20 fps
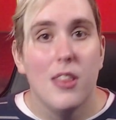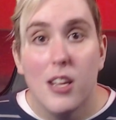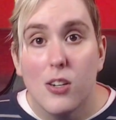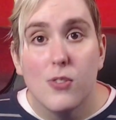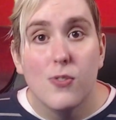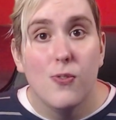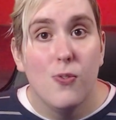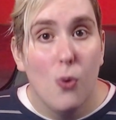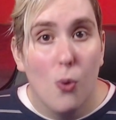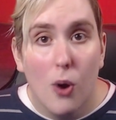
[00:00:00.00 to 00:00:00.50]

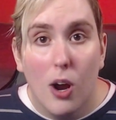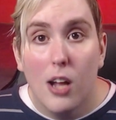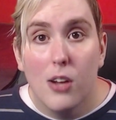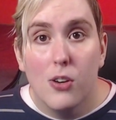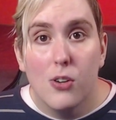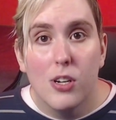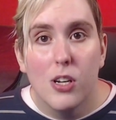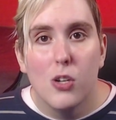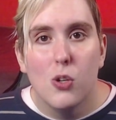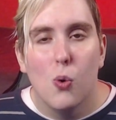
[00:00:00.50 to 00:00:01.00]
There's
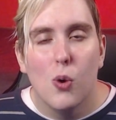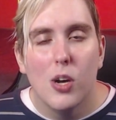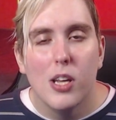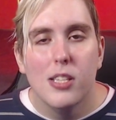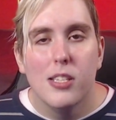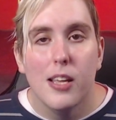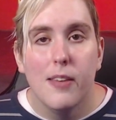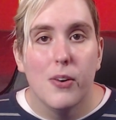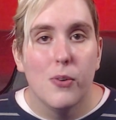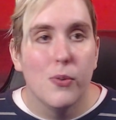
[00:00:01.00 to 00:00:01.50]

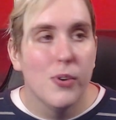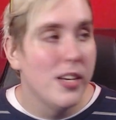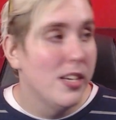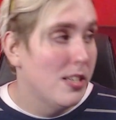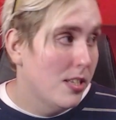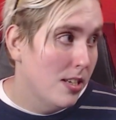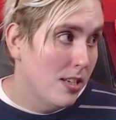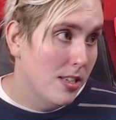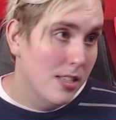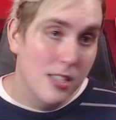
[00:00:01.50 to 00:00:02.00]
427
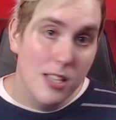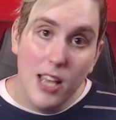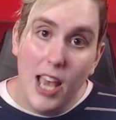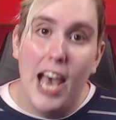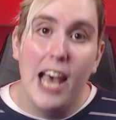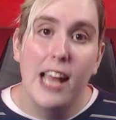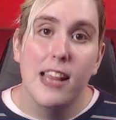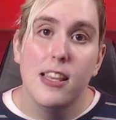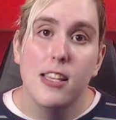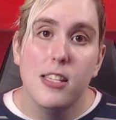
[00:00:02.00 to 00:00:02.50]
Reese's
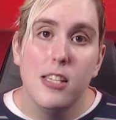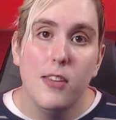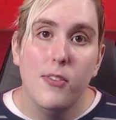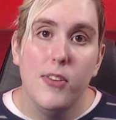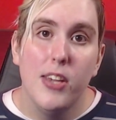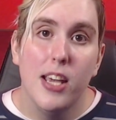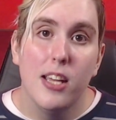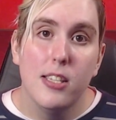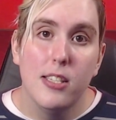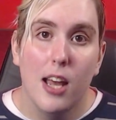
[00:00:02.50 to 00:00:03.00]
at the
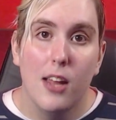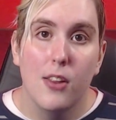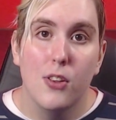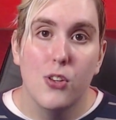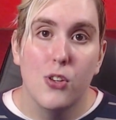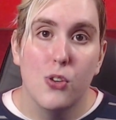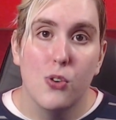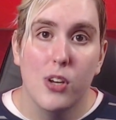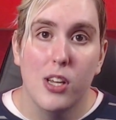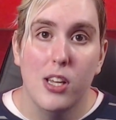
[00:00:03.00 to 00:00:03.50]
CVS down
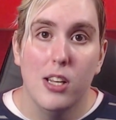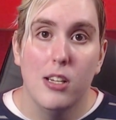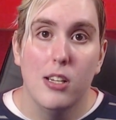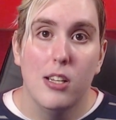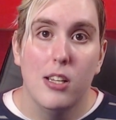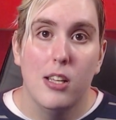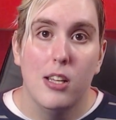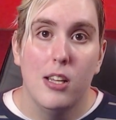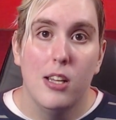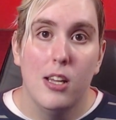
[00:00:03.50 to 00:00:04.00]
the street.
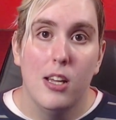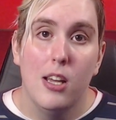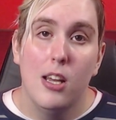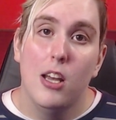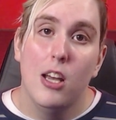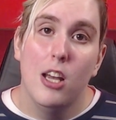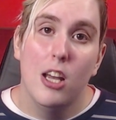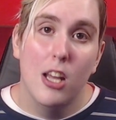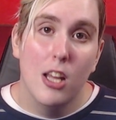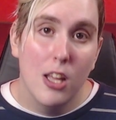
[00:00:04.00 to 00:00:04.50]

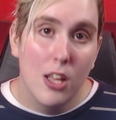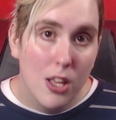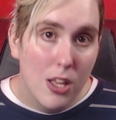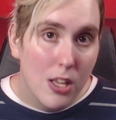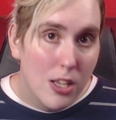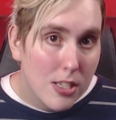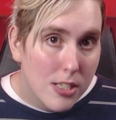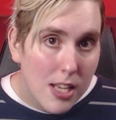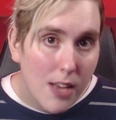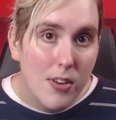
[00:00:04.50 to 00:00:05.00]

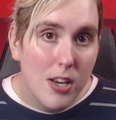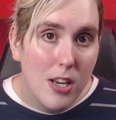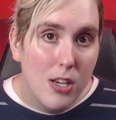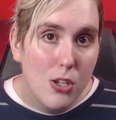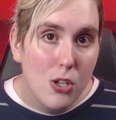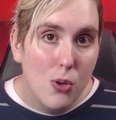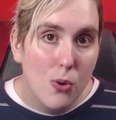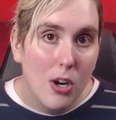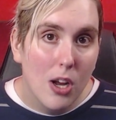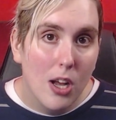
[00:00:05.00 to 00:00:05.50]

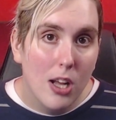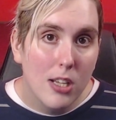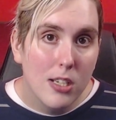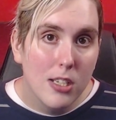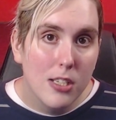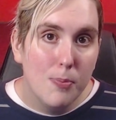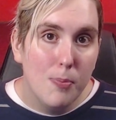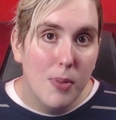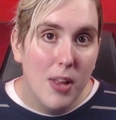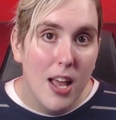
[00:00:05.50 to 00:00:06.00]
72 are on
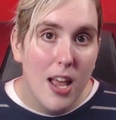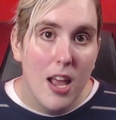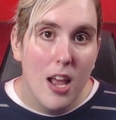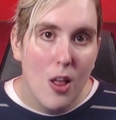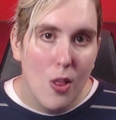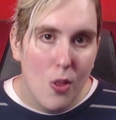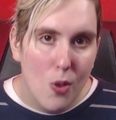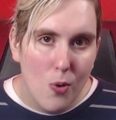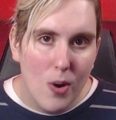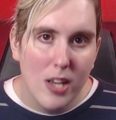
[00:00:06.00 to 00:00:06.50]

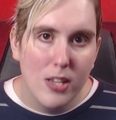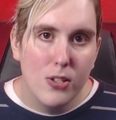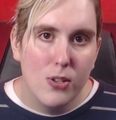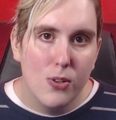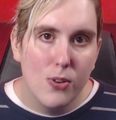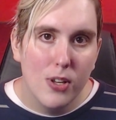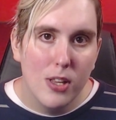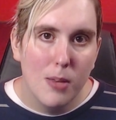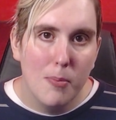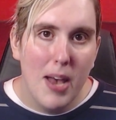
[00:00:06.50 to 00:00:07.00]
display. The
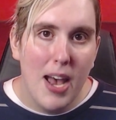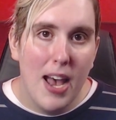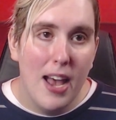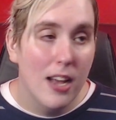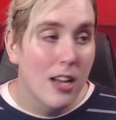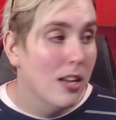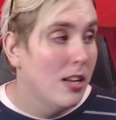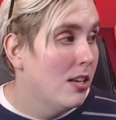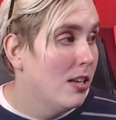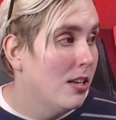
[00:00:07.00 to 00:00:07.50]
rest are in the
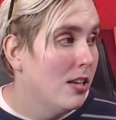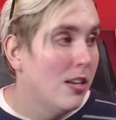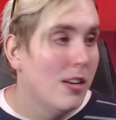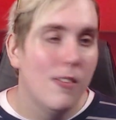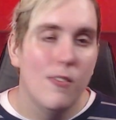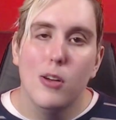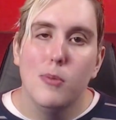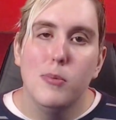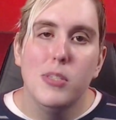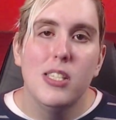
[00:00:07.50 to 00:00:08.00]
back
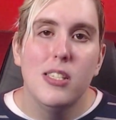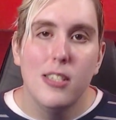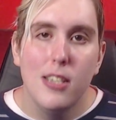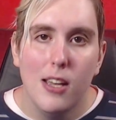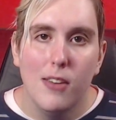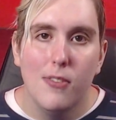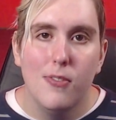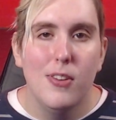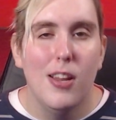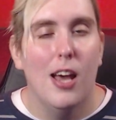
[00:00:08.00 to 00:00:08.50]
from a
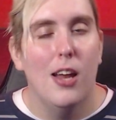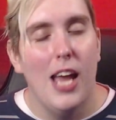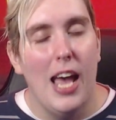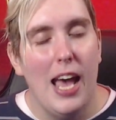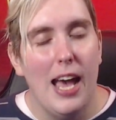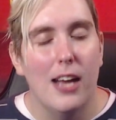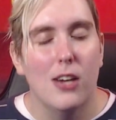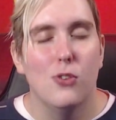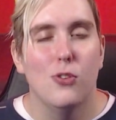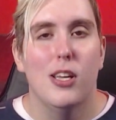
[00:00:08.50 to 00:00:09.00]
sniff. Not
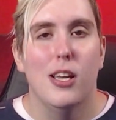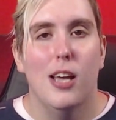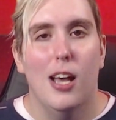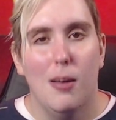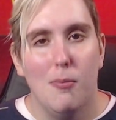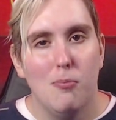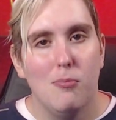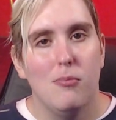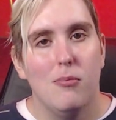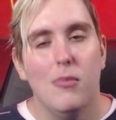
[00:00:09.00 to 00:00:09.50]
actually.
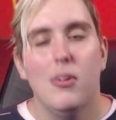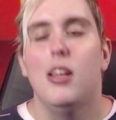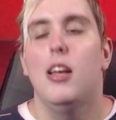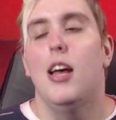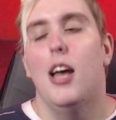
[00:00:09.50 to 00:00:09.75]
I'm